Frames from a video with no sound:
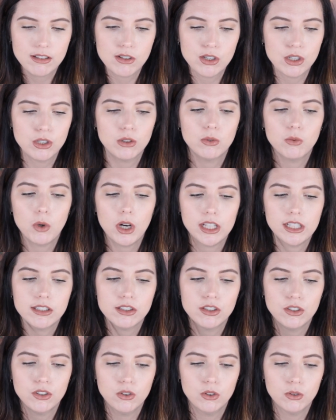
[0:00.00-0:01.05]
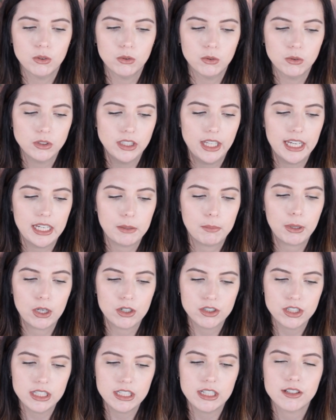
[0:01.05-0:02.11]
to want to like
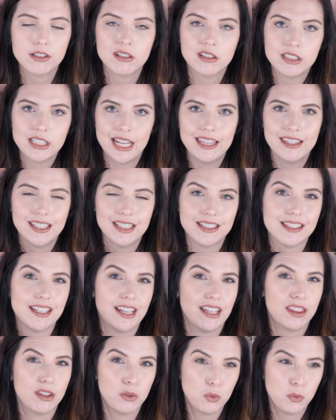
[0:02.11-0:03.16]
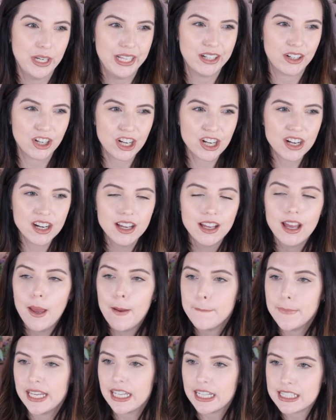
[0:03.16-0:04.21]
purchase this or say that it's like the winner,
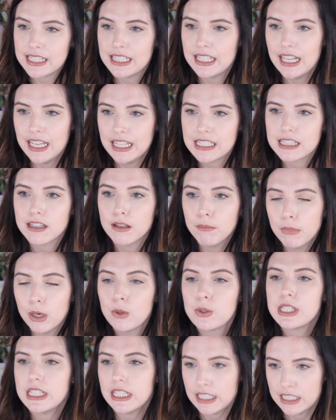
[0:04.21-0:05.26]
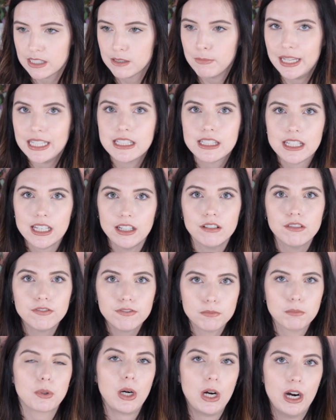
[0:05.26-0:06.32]
because it is the most
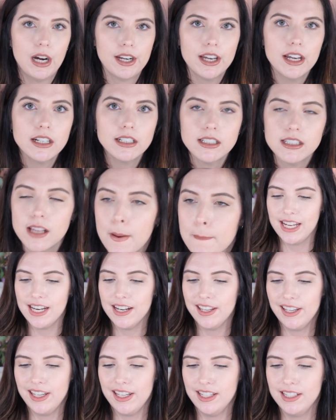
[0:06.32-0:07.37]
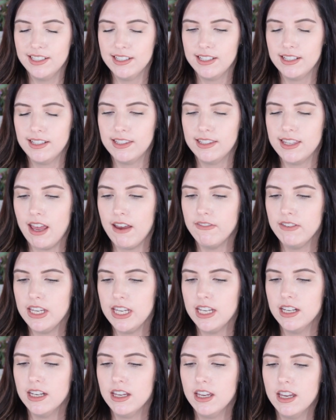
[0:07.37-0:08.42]
expensive product. It is
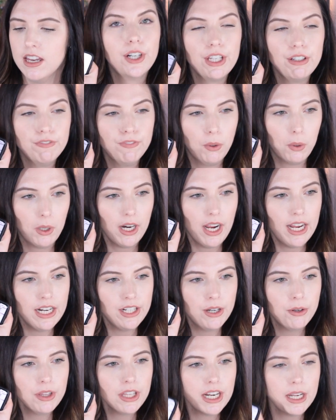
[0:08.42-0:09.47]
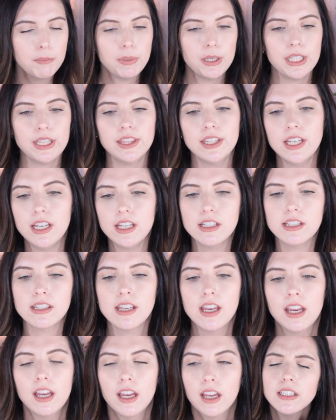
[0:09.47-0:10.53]
$7.34. I know that I put
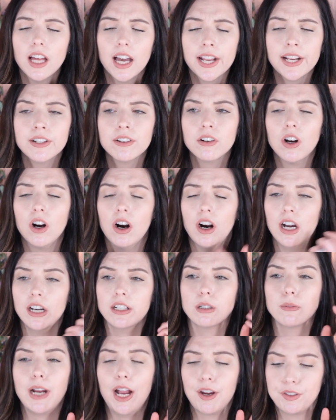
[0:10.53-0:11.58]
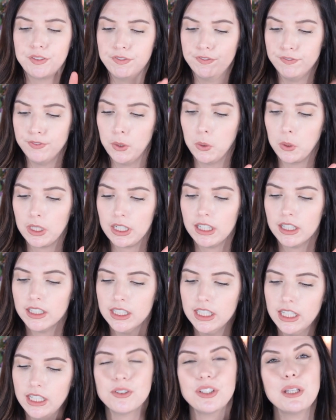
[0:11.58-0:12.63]
this liner on around 4.
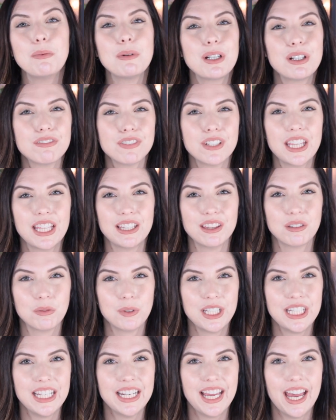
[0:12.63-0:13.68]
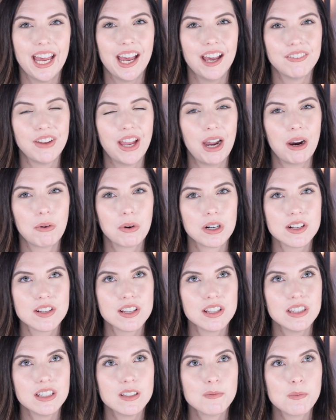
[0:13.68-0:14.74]
It's only been on for like 3.5
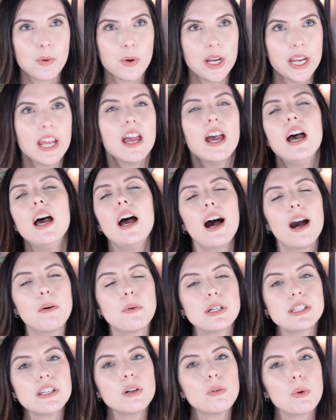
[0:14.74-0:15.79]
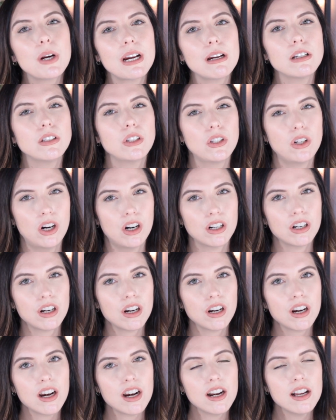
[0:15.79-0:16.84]
hours at this point. I was gonna wear it
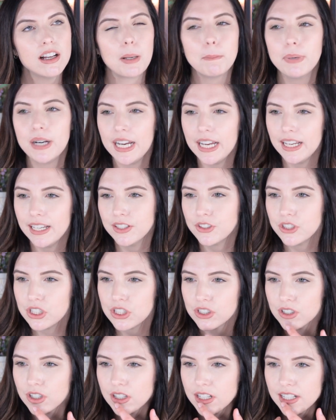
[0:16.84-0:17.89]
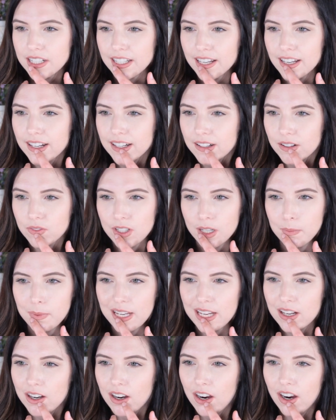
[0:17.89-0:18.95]
longer, but it just started kind of
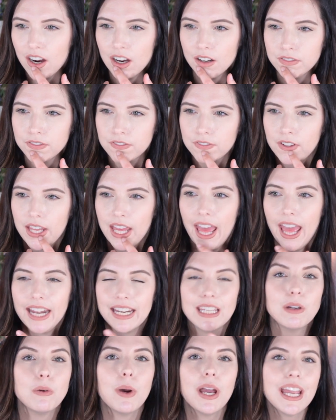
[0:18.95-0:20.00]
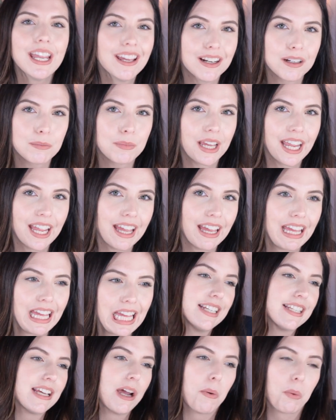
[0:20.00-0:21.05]
rubbing off anyway, and I'm like,
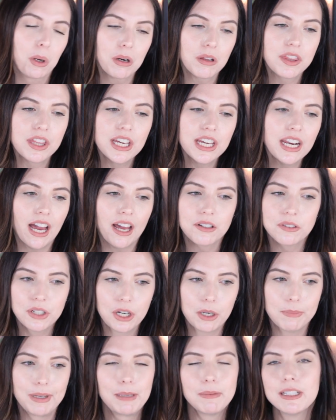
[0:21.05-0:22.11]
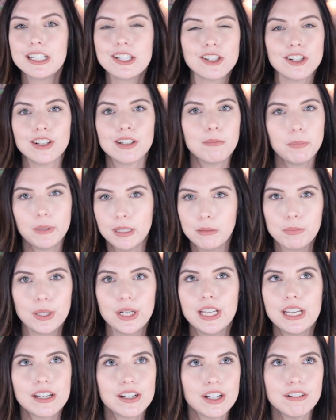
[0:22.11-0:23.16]
is it worth it? I don't know, maybe I shouldn't be
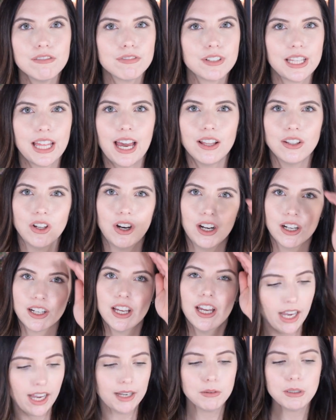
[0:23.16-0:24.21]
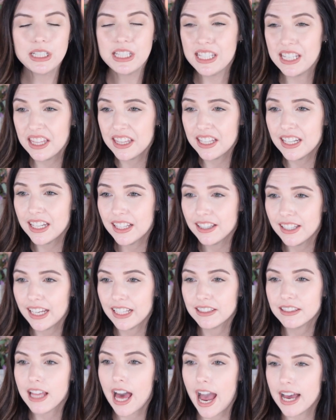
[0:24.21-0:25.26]
putting it on for that long. I would say that it
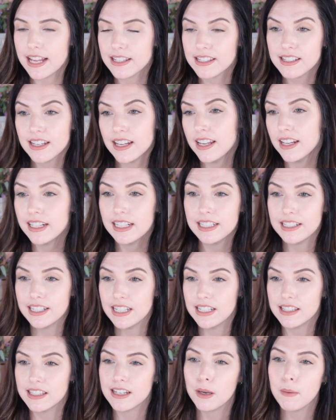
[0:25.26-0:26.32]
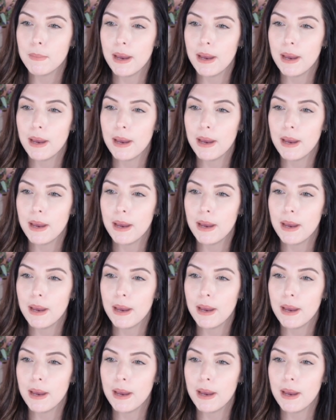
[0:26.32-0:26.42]
like lasted a decent